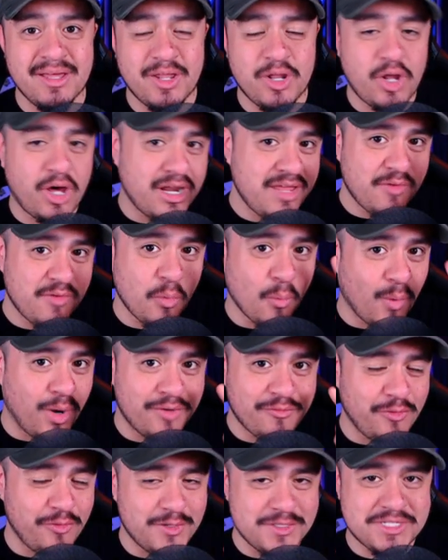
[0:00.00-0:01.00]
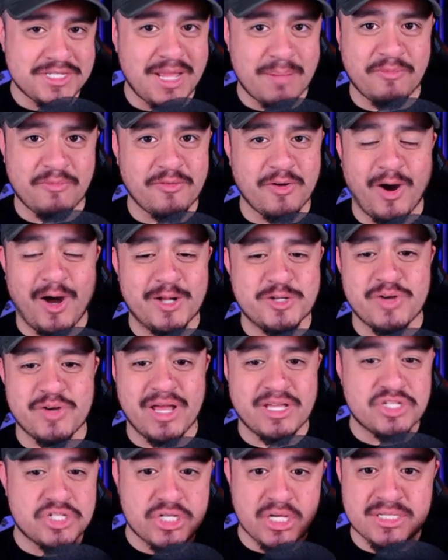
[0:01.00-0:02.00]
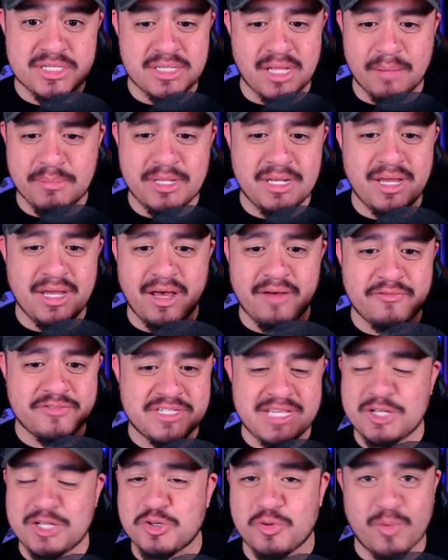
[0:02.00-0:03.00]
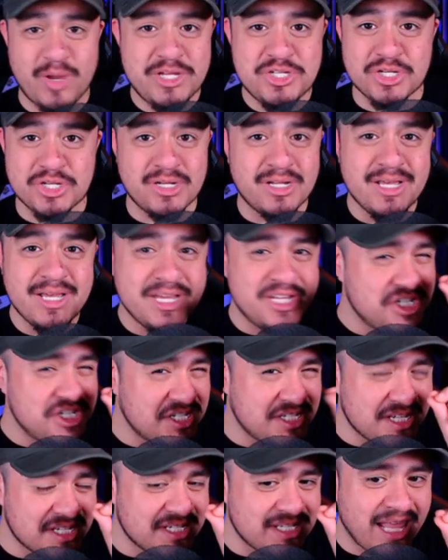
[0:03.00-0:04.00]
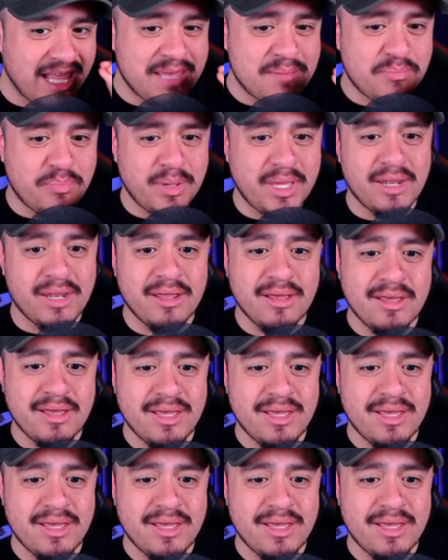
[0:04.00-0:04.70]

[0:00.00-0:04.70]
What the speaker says: Not even one full step of contrast, of saturation, just a slight bit.